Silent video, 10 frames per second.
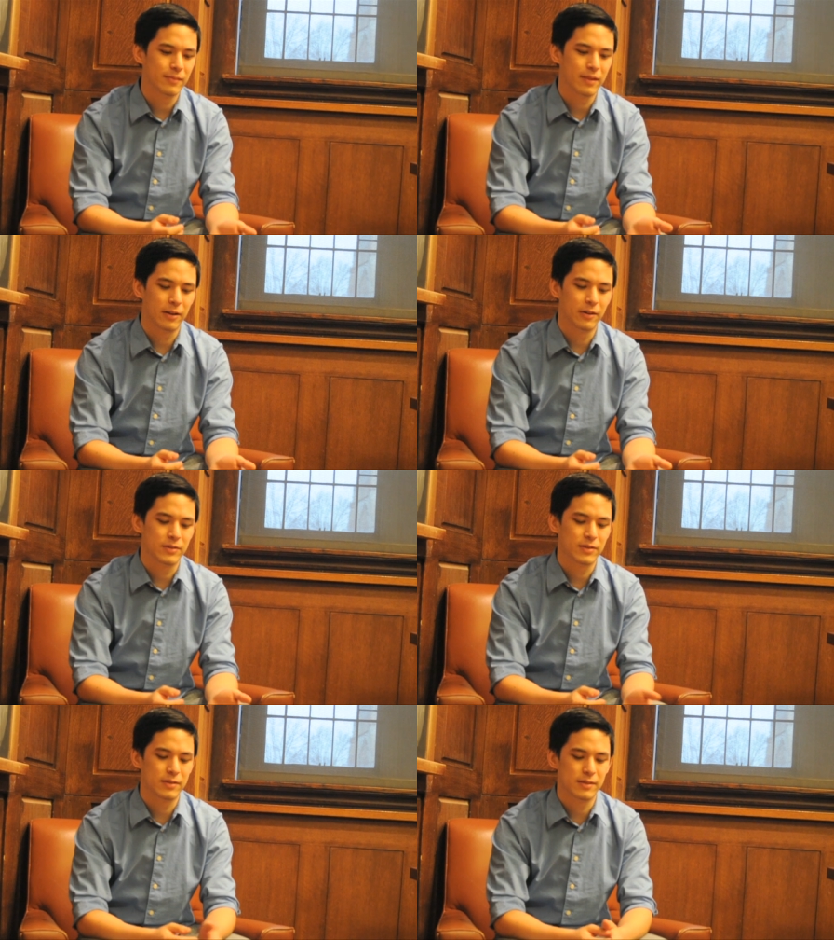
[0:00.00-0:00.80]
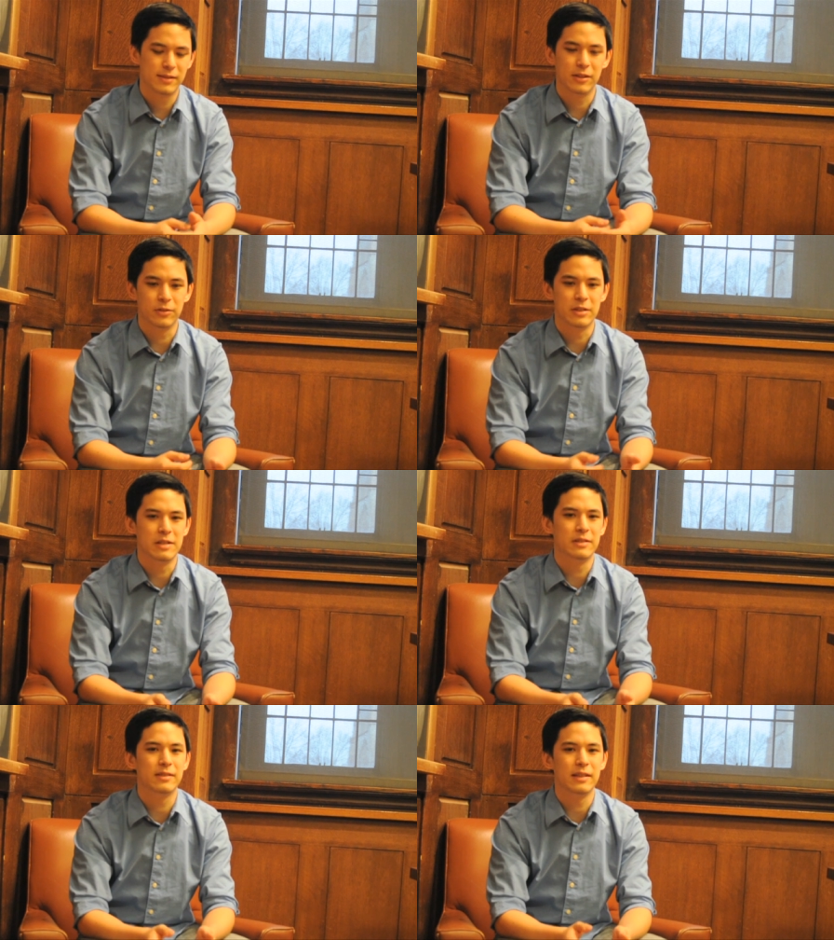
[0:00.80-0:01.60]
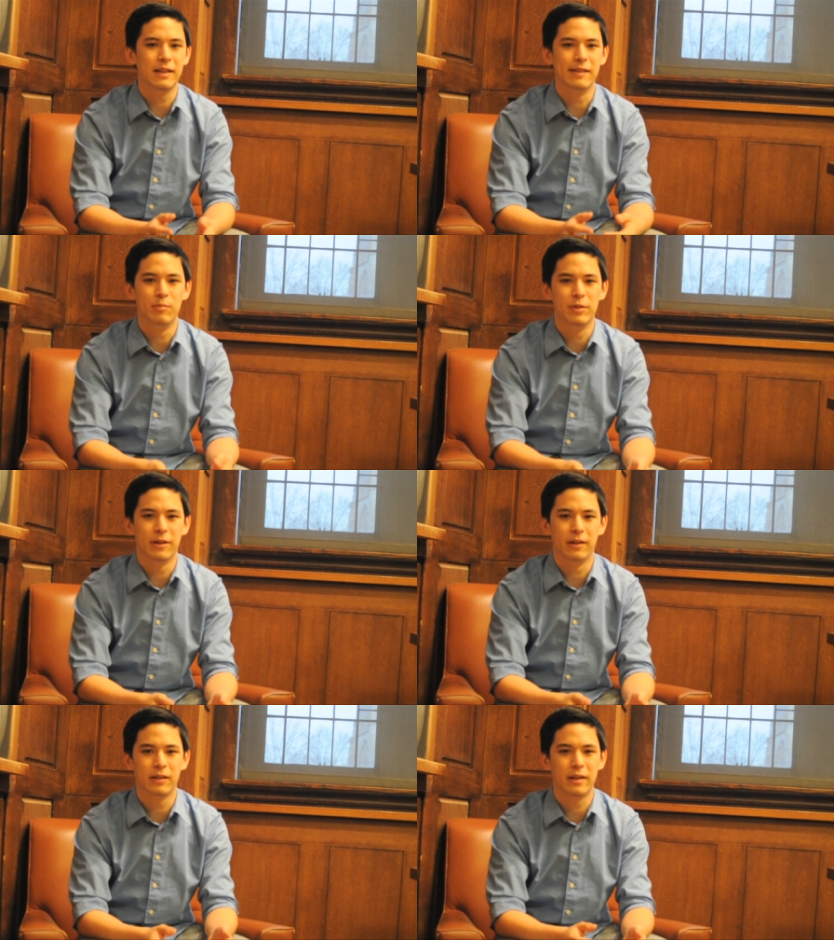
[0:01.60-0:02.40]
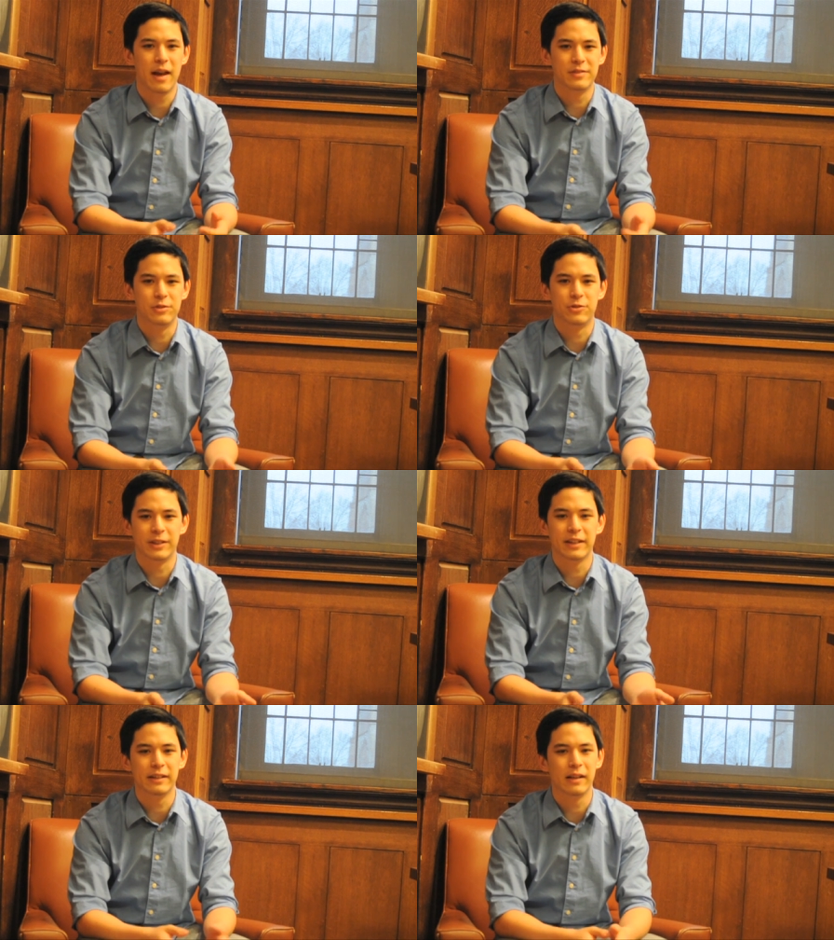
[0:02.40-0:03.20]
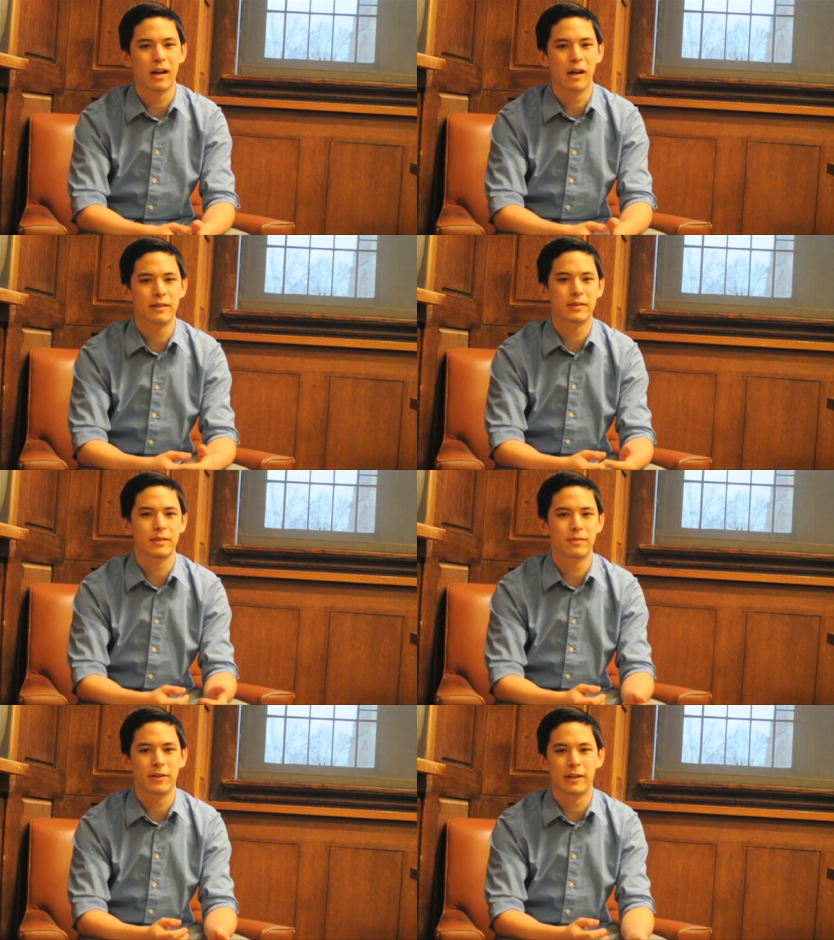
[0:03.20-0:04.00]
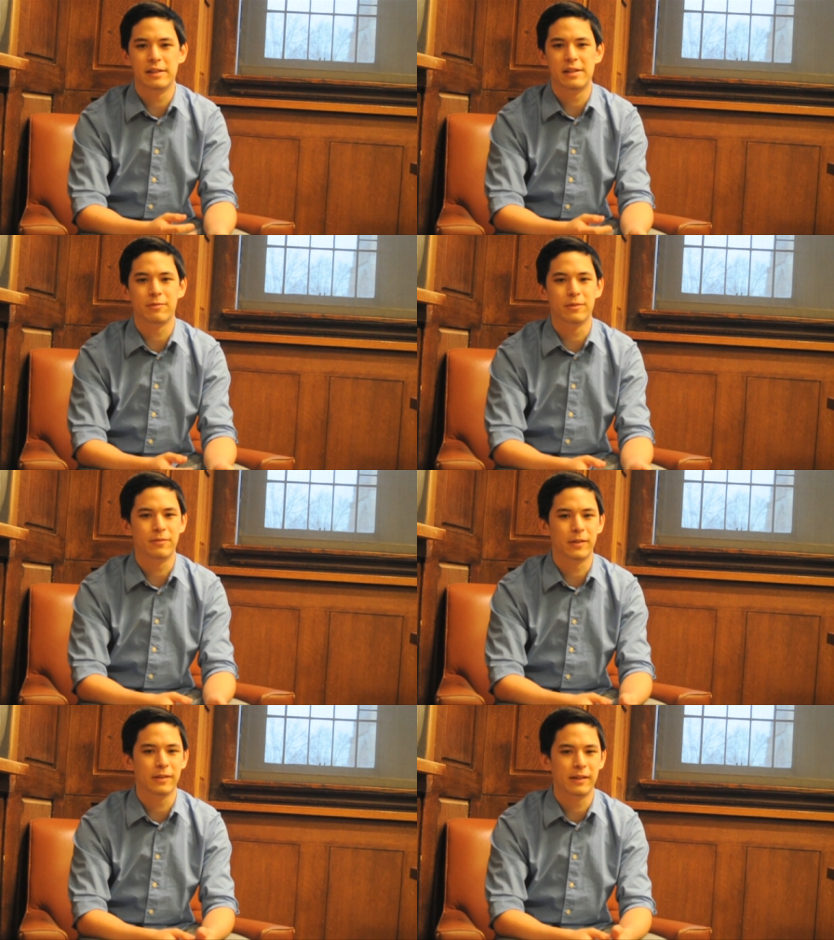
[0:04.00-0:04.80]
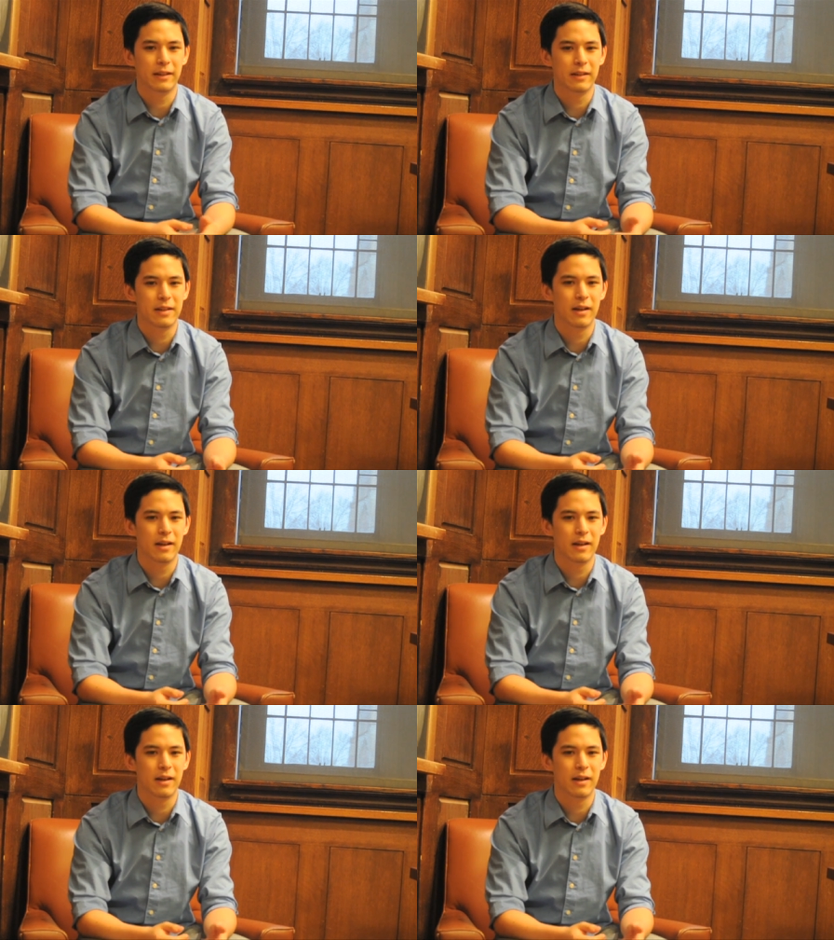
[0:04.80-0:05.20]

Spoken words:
there's still yeast in the beer as you drink it. It's a very different feeling.